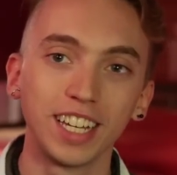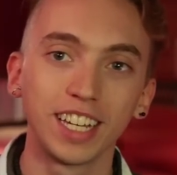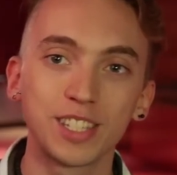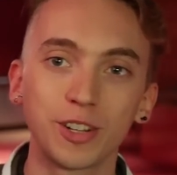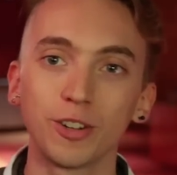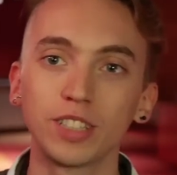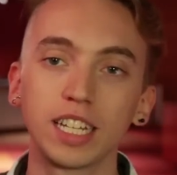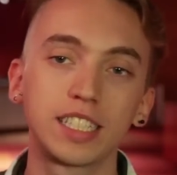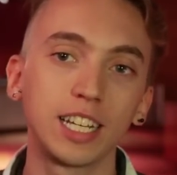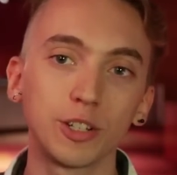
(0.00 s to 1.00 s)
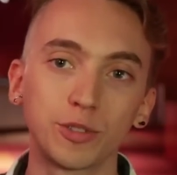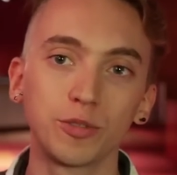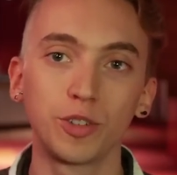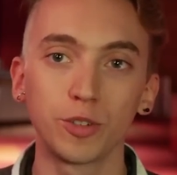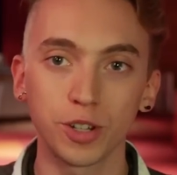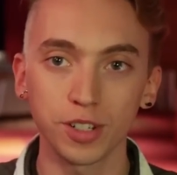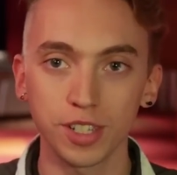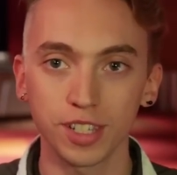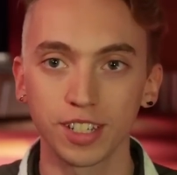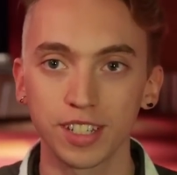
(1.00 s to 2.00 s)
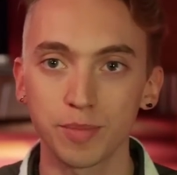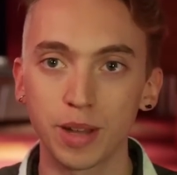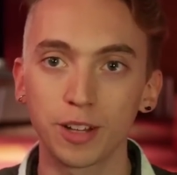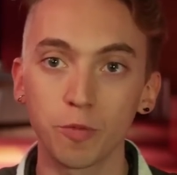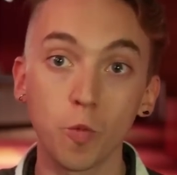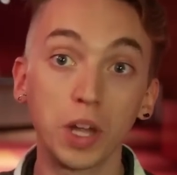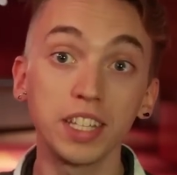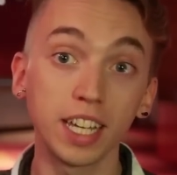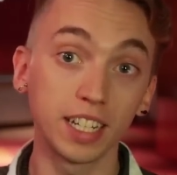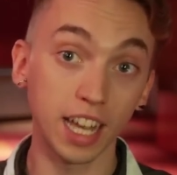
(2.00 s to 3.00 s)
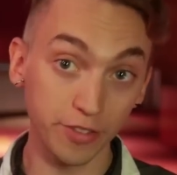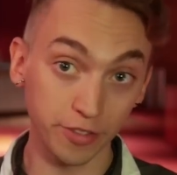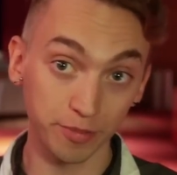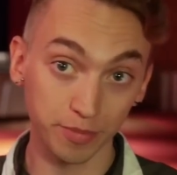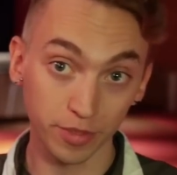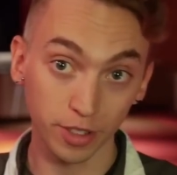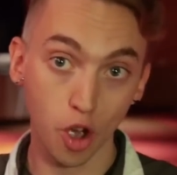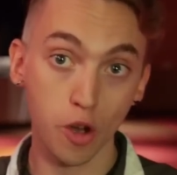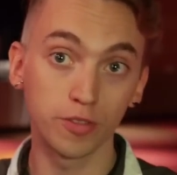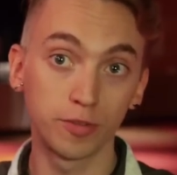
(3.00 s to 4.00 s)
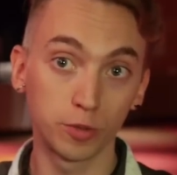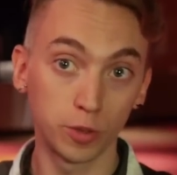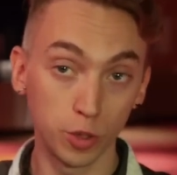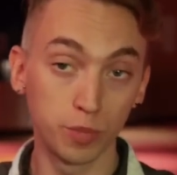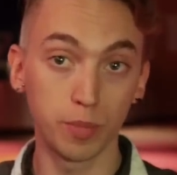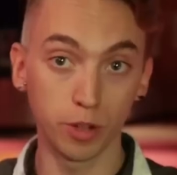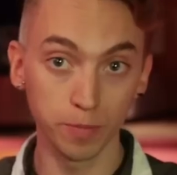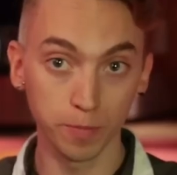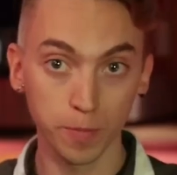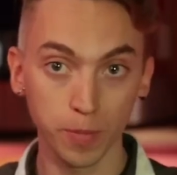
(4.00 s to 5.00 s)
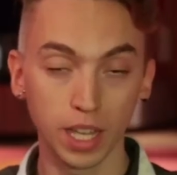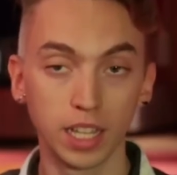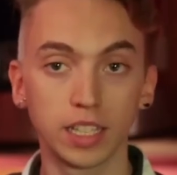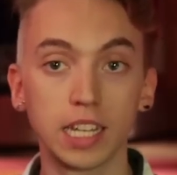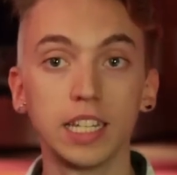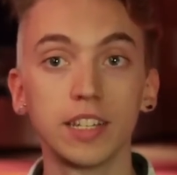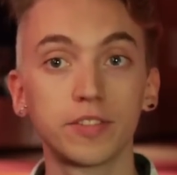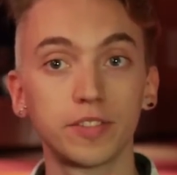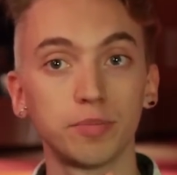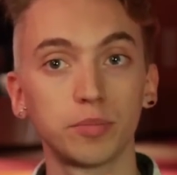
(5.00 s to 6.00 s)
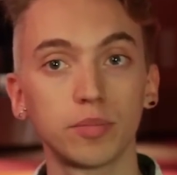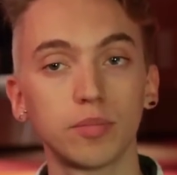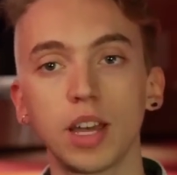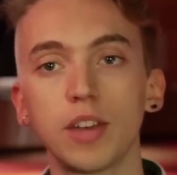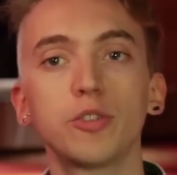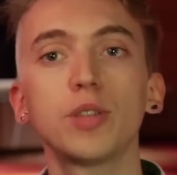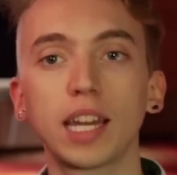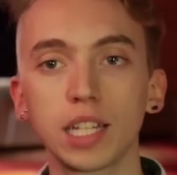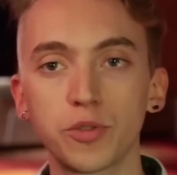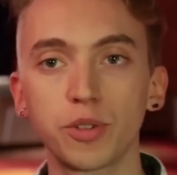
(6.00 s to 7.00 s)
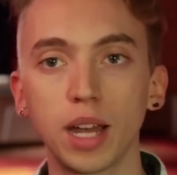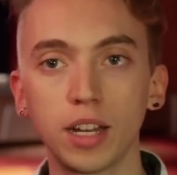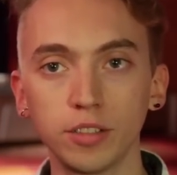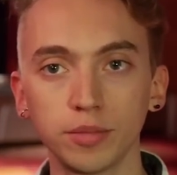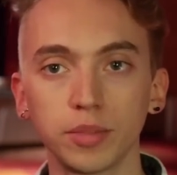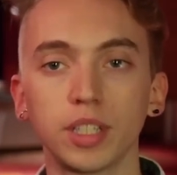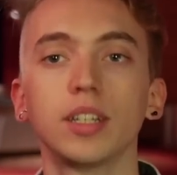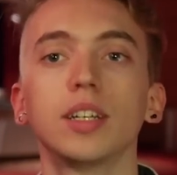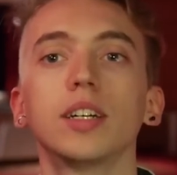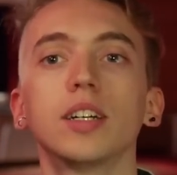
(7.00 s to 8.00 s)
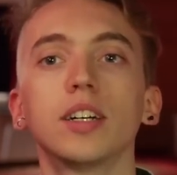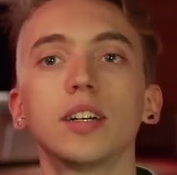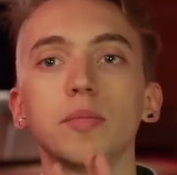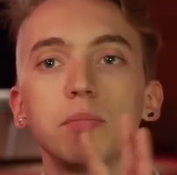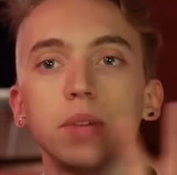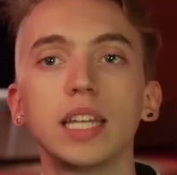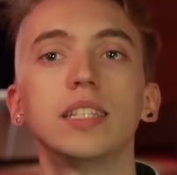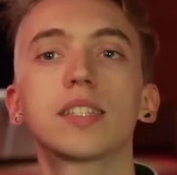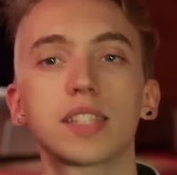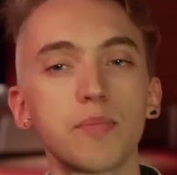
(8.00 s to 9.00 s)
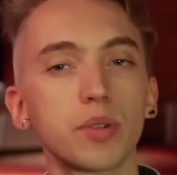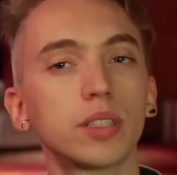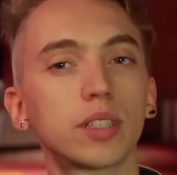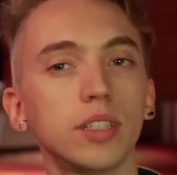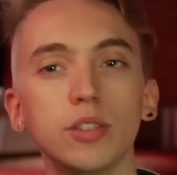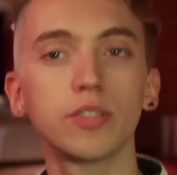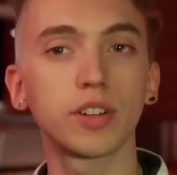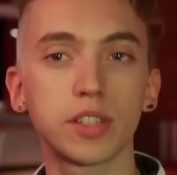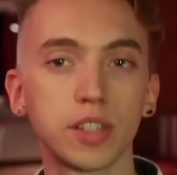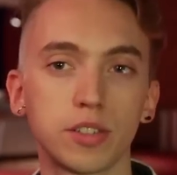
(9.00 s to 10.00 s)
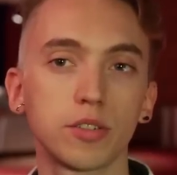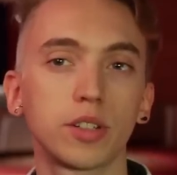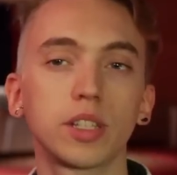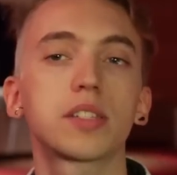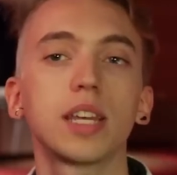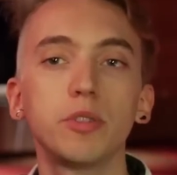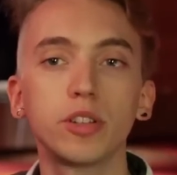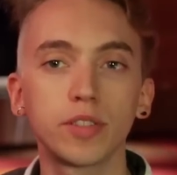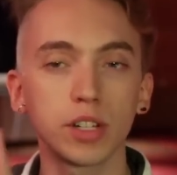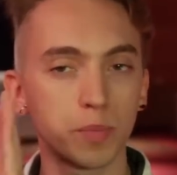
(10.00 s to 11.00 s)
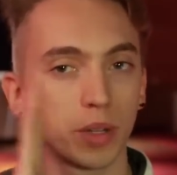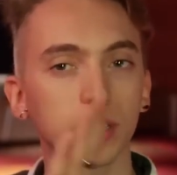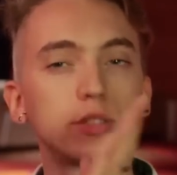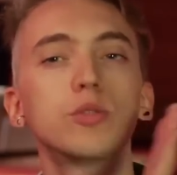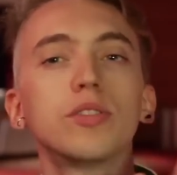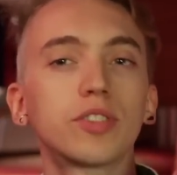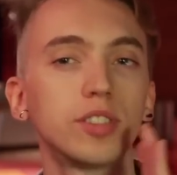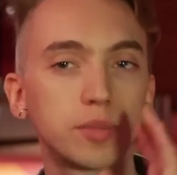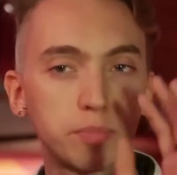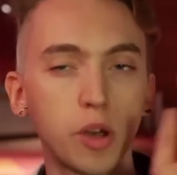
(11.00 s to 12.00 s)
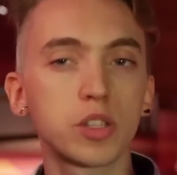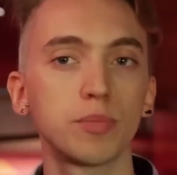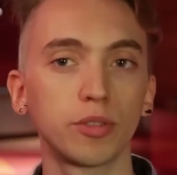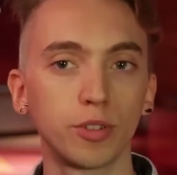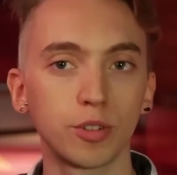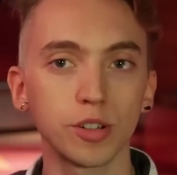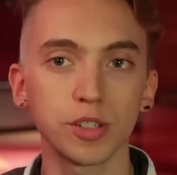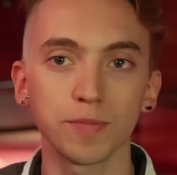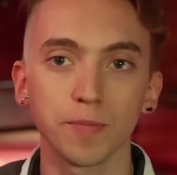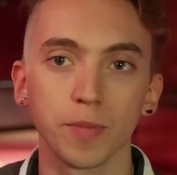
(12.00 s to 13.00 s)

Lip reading: It's called A Tale of Two Futures. It's about one day in life of two people that live a few decades from now in separate universes, or the same universe, but in two different possible futures.